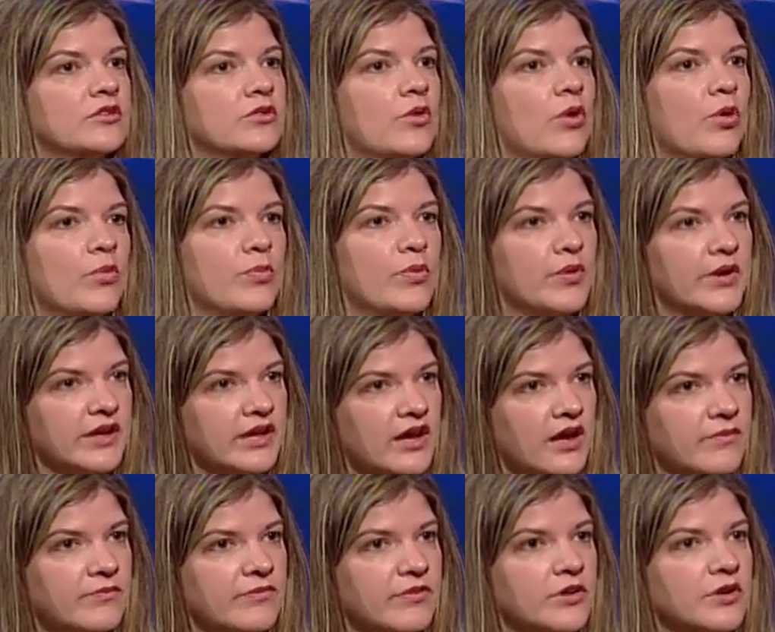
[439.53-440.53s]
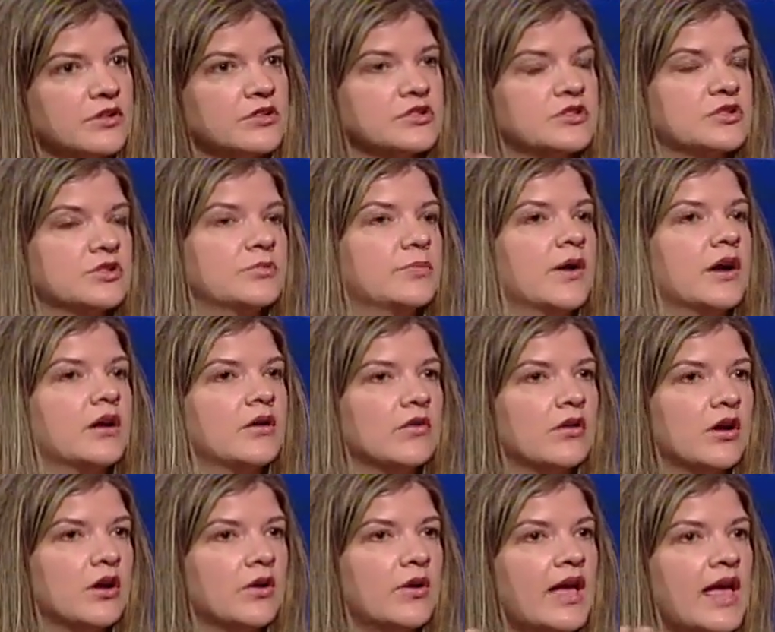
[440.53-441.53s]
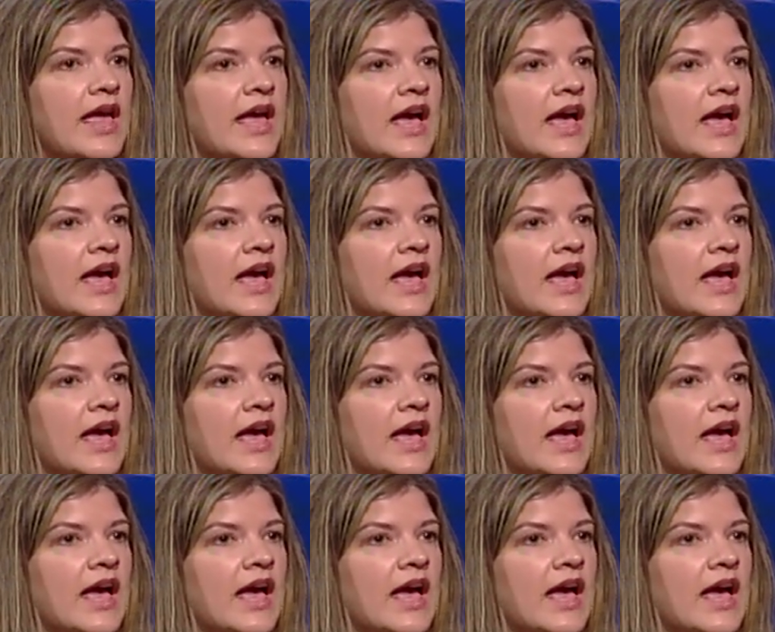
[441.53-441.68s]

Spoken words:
to Old Point Comfort, to Buckrow,